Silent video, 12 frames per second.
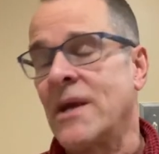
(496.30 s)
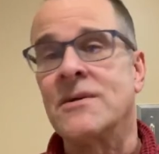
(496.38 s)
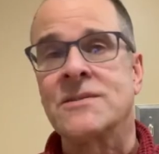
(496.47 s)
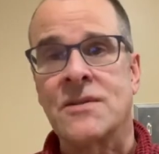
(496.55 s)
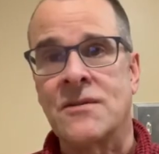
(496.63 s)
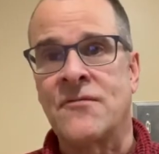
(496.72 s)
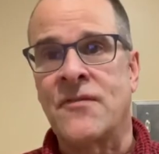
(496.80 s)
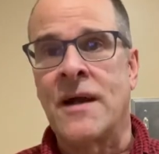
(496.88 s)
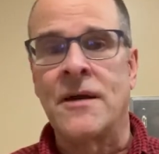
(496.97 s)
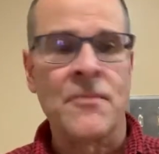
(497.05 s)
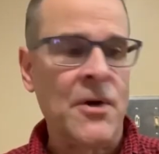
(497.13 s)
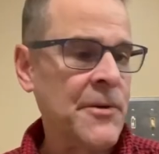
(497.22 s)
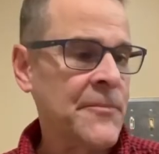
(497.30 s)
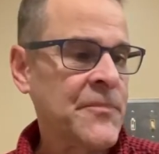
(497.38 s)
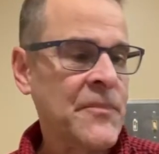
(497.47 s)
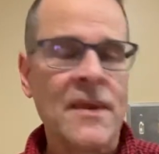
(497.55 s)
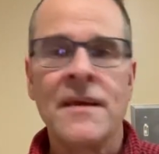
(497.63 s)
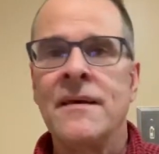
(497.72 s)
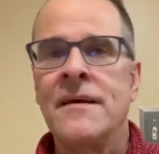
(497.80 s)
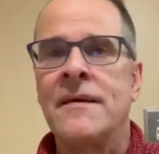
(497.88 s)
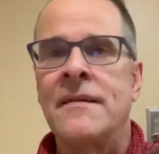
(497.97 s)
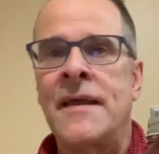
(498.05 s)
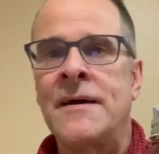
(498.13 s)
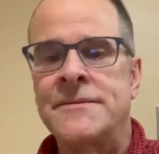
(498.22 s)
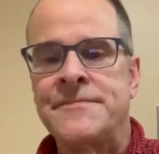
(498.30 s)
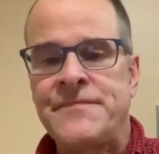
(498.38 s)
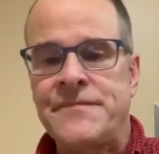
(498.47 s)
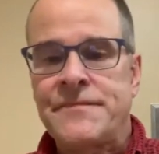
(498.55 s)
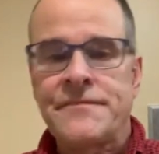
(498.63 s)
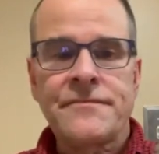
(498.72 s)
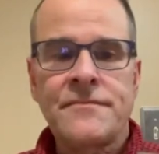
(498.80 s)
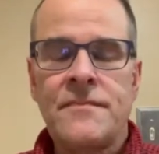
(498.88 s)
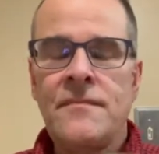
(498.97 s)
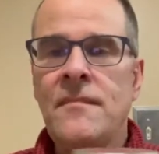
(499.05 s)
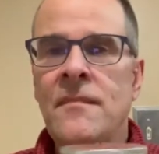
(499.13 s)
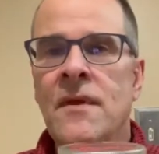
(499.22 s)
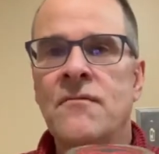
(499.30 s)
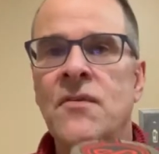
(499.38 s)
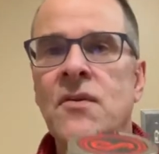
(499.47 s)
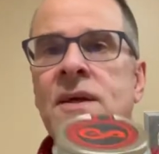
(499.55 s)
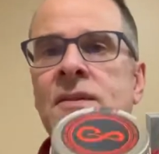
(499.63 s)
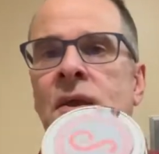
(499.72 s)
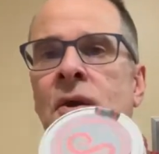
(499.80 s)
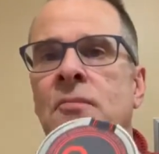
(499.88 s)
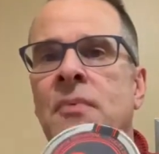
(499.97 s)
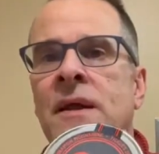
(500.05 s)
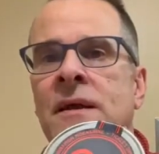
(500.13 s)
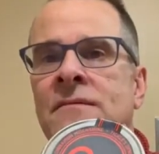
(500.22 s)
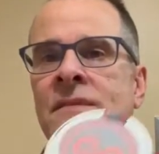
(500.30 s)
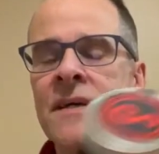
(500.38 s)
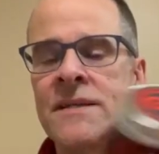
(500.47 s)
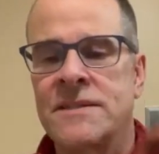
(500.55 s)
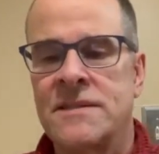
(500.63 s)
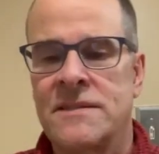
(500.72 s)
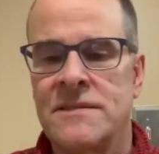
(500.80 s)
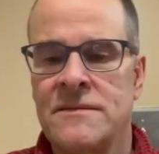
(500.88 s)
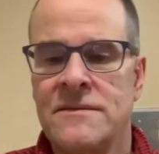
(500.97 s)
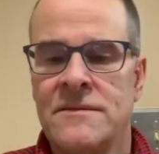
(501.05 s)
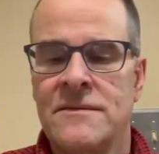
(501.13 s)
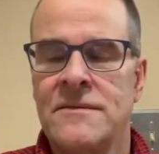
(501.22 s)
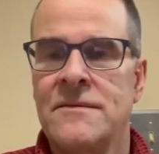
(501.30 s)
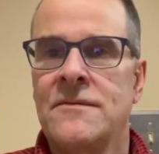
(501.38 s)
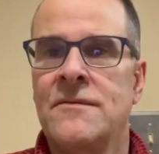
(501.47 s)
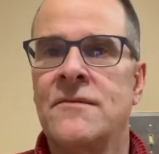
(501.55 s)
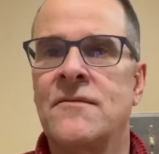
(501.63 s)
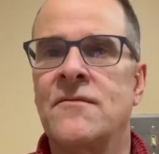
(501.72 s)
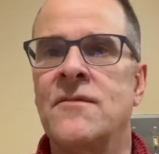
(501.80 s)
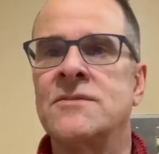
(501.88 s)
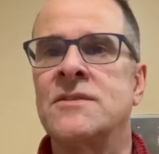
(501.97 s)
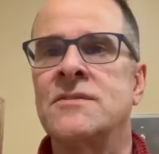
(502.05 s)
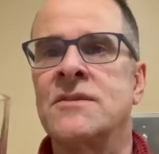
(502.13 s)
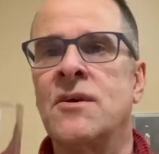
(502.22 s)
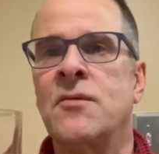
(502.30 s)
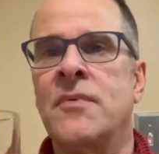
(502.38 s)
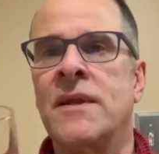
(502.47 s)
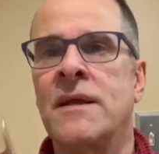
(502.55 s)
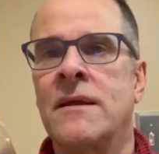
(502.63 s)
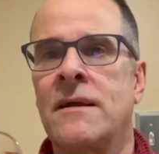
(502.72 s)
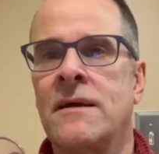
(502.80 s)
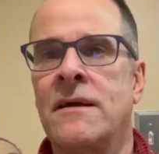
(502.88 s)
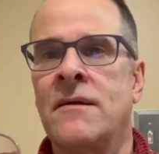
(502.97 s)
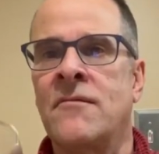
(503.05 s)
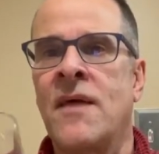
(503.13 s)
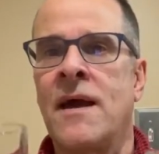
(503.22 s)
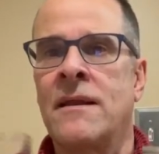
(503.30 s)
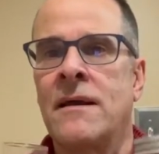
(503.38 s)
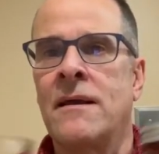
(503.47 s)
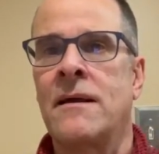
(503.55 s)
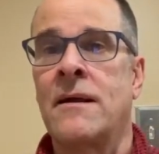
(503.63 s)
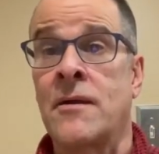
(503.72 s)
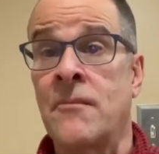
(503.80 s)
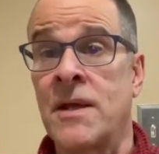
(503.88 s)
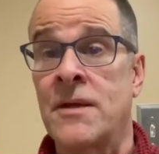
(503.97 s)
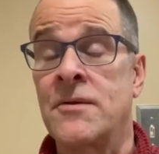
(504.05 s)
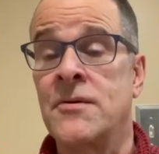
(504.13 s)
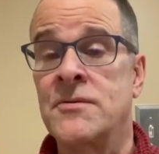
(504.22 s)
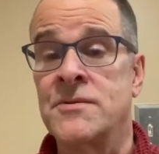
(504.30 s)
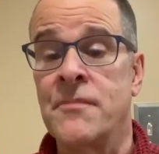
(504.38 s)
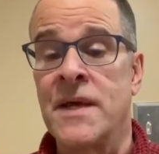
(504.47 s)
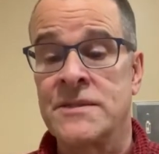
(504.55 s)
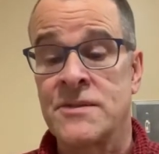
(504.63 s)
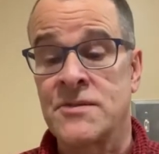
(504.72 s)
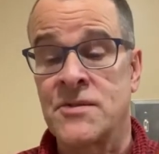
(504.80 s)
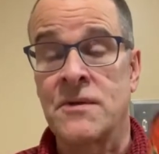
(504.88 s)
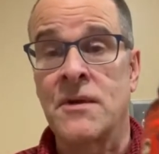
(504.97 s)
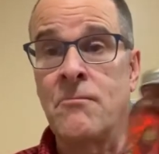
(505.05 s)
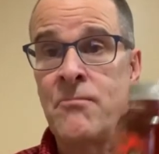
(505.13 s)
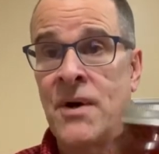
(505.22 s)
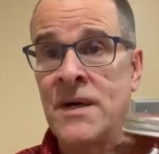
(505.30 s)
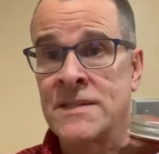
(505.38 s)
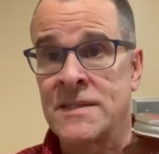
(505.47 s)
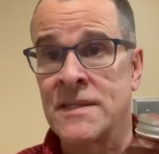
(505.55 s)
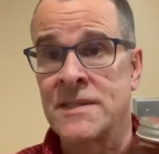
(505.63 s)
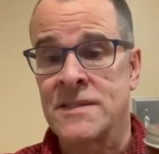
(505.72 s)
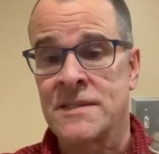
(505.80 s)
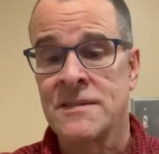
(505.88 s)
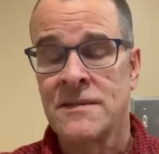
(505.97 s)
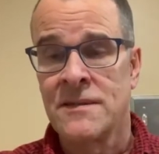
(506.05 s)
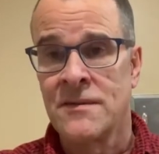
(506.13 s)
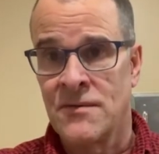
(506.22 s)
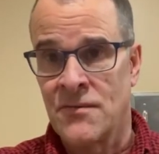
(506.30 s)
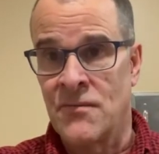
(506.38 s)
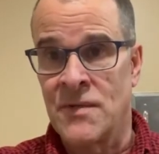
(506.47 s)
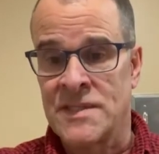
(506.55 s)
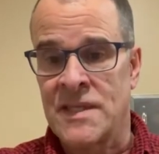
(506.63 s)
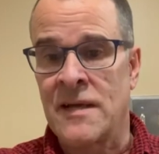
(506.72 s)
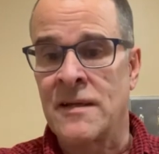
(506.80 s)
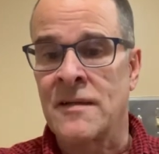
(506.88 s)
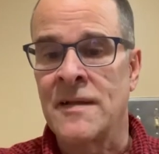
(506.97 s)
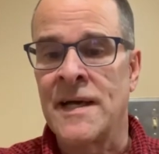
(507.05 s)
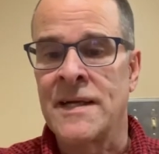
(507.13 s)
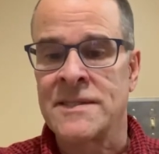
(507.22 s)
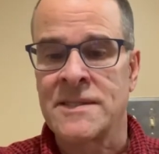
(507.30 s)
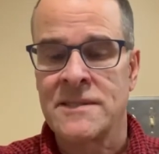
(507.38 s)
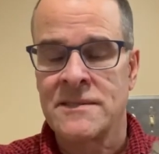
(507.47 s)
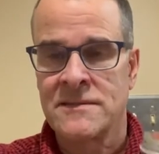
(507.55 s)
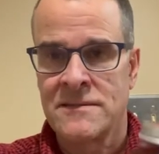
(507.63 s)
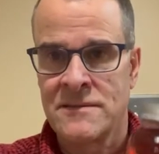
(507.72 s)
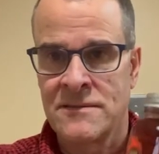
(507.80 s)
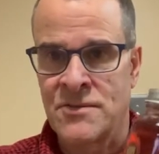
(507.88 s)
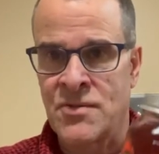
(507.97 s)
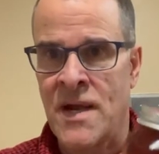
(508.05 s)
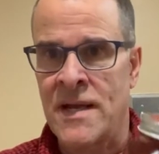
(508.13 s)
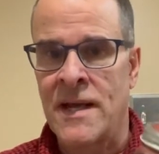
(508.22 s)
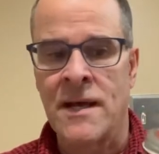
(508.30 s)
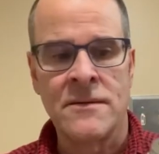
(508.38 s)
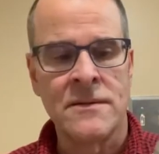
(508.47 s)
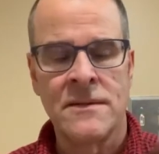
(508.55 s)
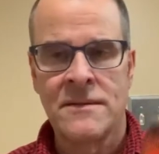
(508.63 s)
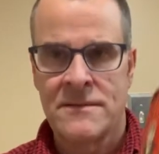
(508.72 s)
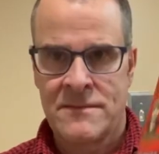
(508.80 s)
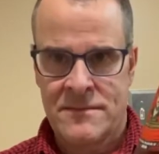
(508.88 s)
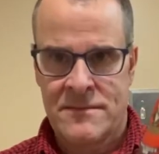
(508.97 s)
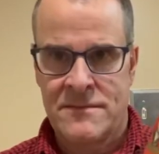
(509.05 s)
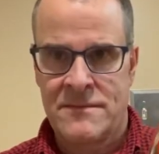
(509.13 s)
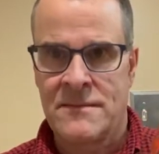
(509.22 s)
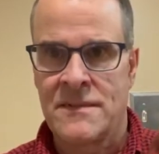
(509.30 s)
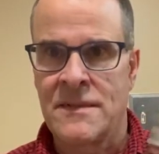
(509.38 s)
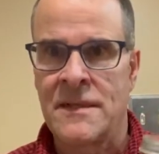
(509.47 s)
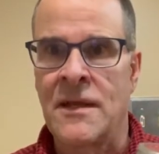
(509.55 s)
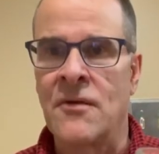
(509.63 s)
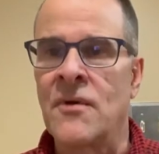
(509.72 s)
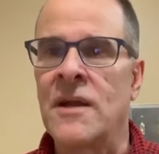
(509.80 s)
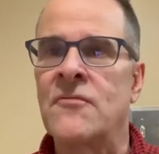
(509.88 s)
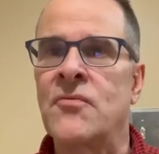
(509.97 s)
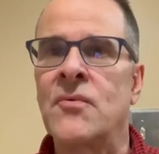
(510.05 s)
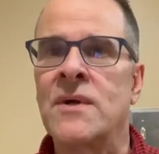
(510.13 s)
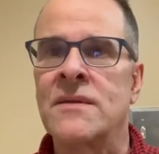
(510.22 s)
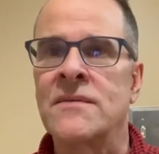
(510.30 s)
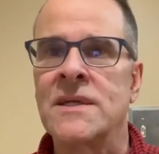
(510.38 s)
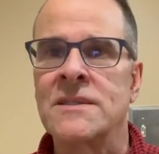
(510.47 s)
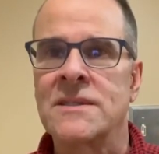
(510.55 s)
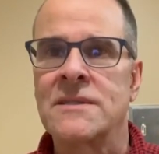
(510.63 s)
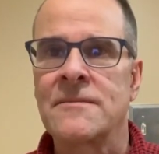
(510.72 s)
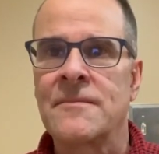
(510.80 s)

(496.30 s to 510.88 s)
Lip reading: it to the Fireball. Now, if you look at the opening of this versus the opening of that, I'm gonna make a huge mess. So I'm gonna pause this, rinse out a glass, dry it out, and get ready for one of these.